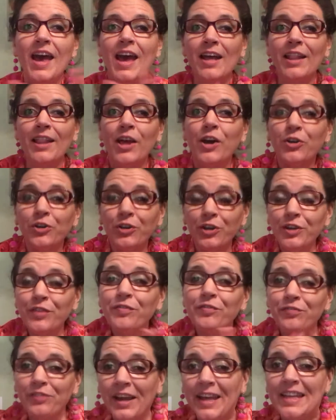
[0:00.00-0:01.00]
Hello, good
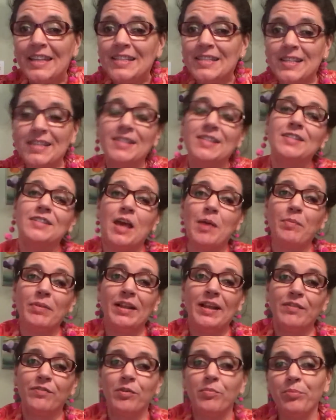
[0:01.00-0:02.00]
friends. This is
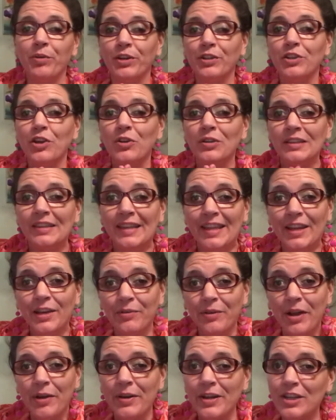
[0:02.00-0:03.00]
Emily from Booknote
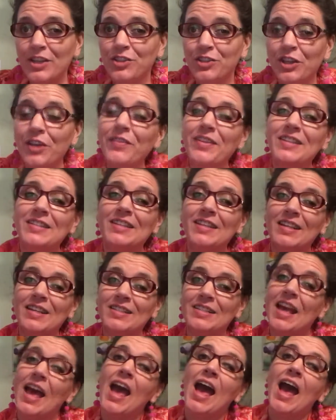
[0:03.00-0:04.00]
Literary
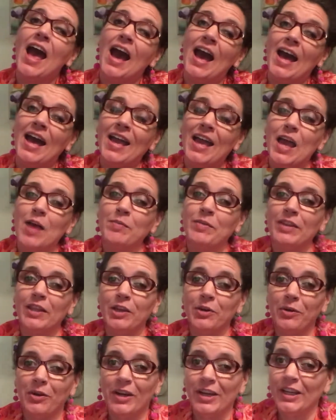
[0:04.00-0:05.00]
Services. I am a
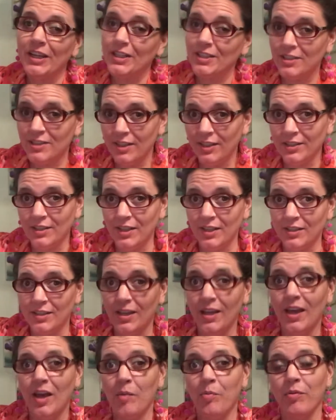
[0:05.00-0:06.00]
literary consultant,
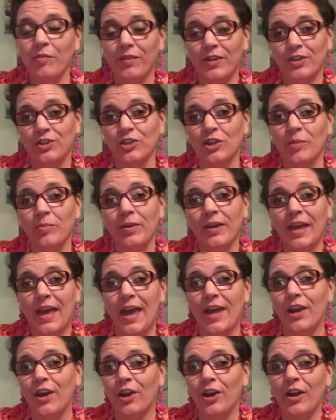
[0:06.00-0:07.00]
a professional book
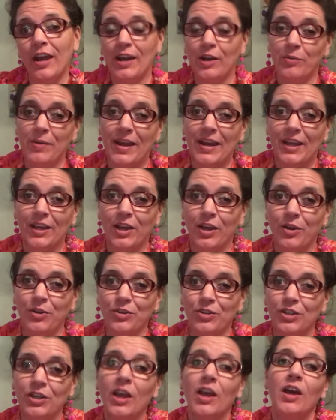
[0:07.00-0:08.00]
editor, and a writing
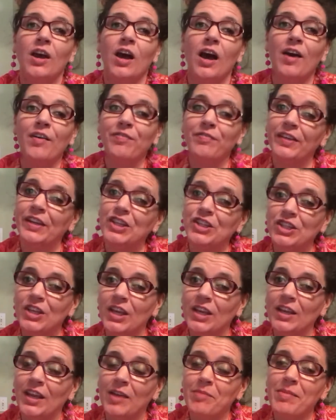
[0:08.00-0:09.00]
coach of
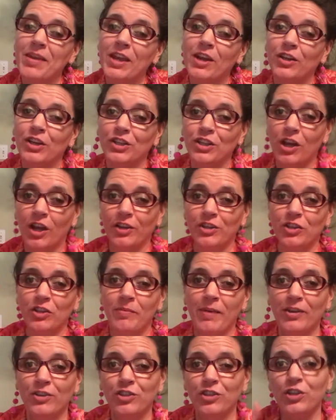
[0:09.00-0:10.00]
fiction. I'm here to talk to you
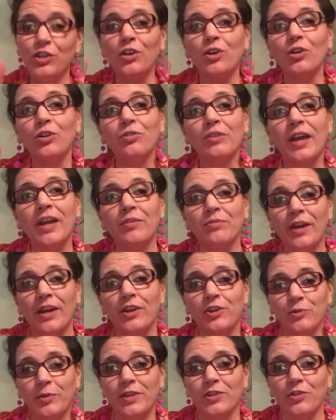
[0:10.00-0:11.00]
about two great
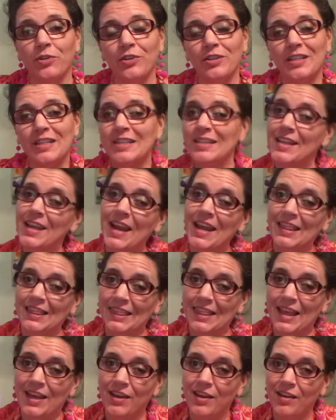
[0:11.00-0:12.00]
writers' resources that I
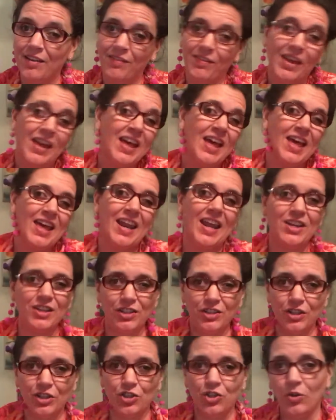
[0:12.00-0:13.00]
love, and I
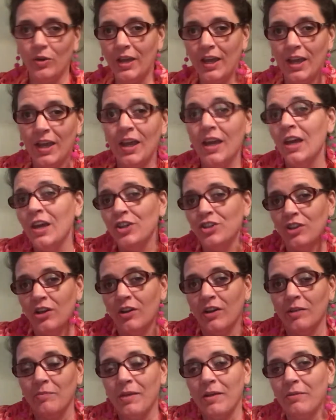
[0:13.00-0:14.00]
just enjoy
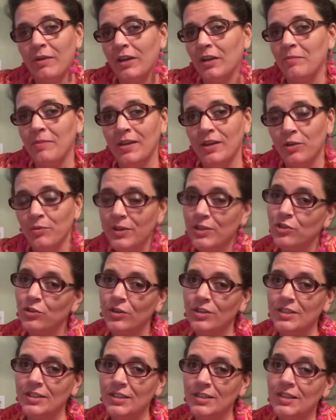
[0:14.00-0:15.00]
sharing my recommended
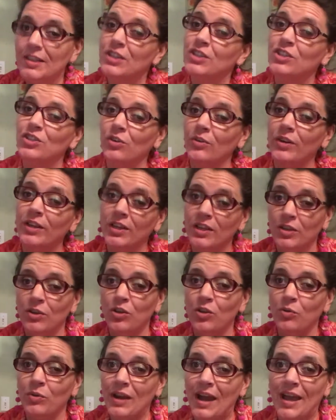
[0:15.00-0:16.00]
resources and showing
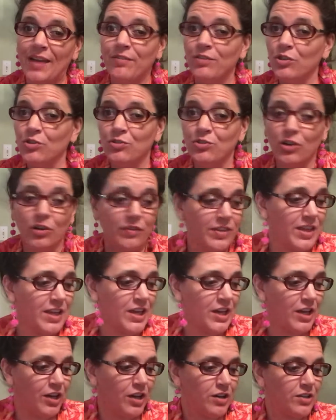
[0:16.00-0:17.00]
you what I've used over the
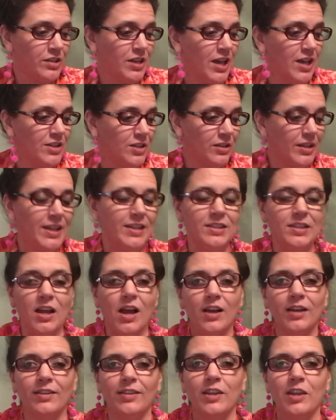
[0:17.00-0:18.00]
years. So let's
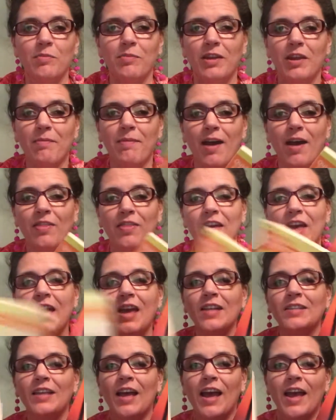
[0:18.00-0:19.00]
talk a little bit about
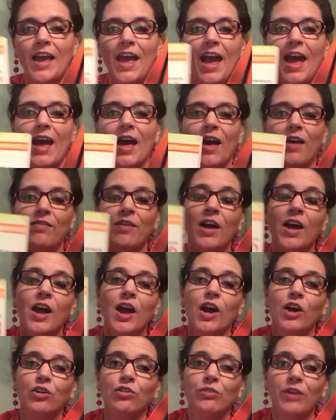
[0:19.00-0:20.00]
these. I have
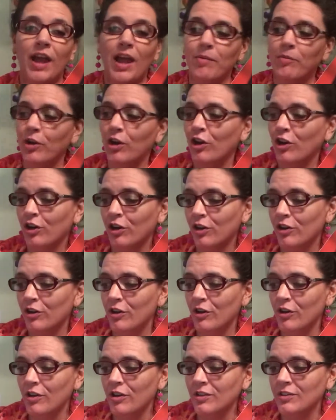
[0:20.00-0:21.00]
Grammar
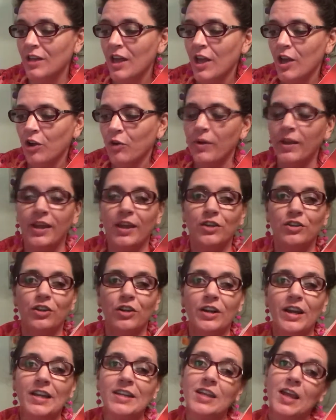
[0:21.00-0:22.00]
Girls, Quick and
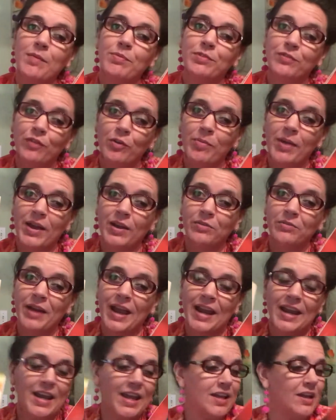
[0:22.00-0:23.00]
Dirty Tips for Better
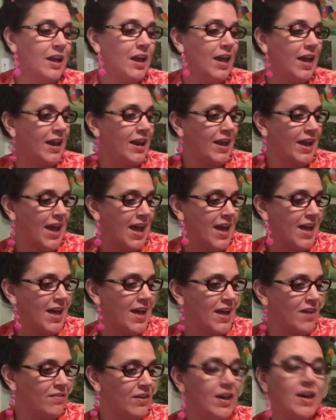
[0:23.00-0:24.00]
Writing, and I
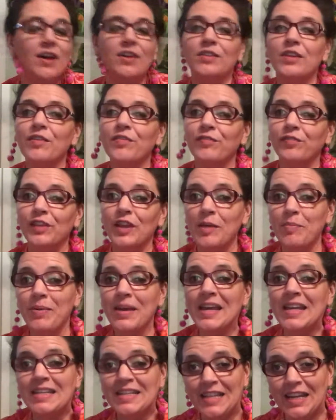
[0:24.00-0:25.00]
have the Flip
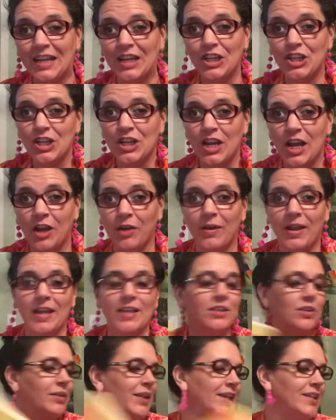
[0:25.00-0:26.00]
Dictionary.
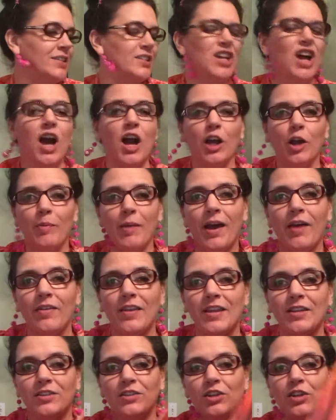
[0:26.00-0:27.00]
So let's talk about
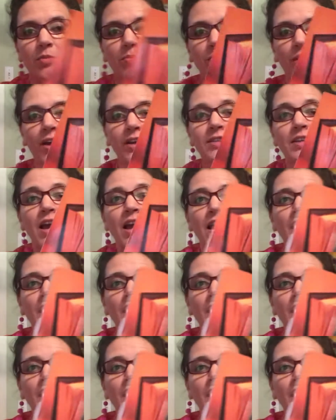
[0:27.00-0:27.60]
these two books.